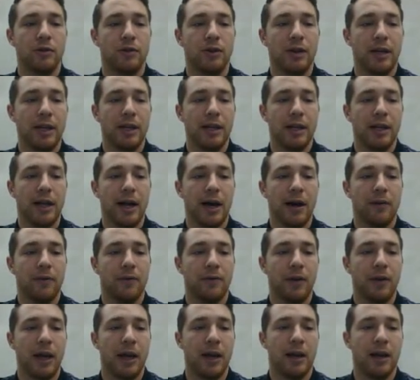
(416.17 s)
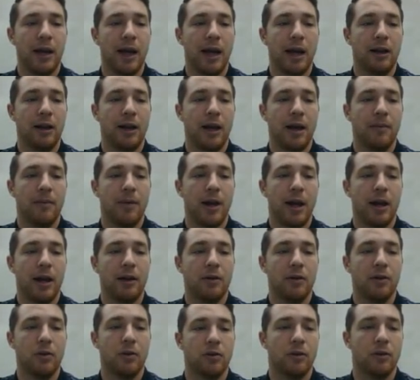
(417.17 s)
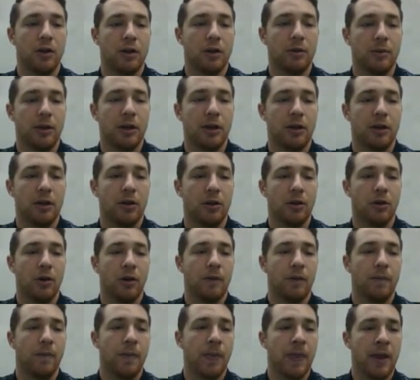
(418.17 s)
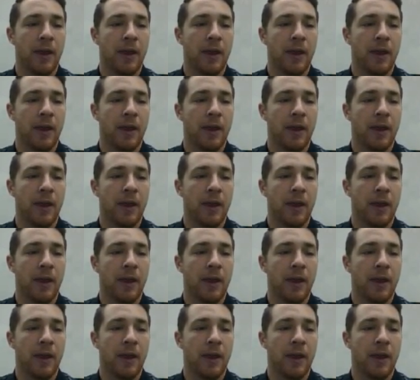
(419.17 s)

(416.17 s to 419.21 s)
DEF and LMN. Those are going to be congruent.